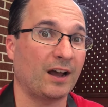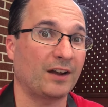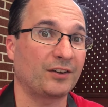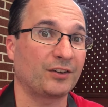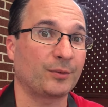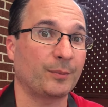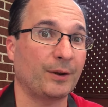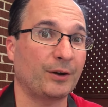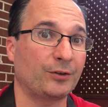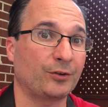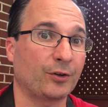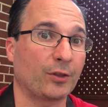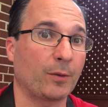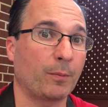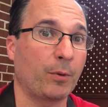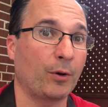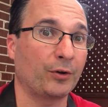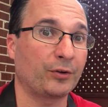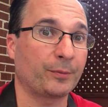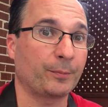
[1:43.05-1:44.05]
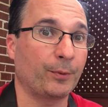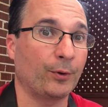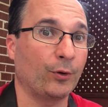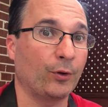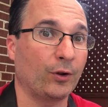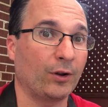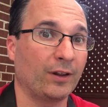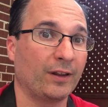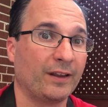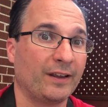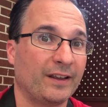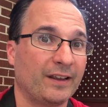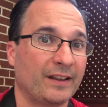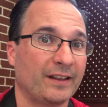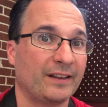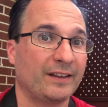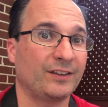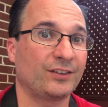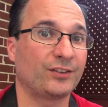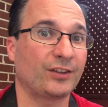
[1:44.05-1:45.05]
Just make sure the push-pull
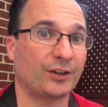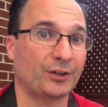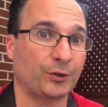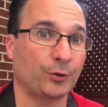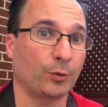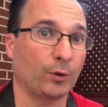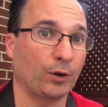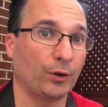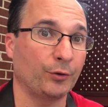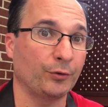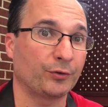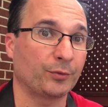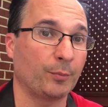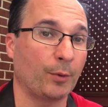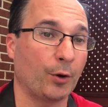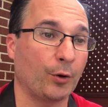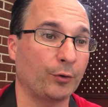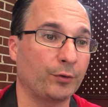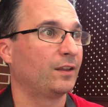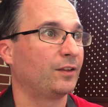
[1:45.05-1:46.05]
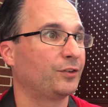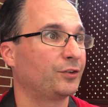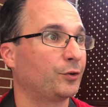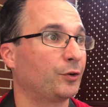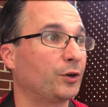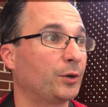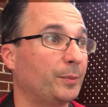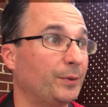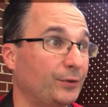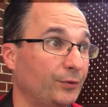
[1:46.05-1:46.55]
is set to a loose mode. So you want to be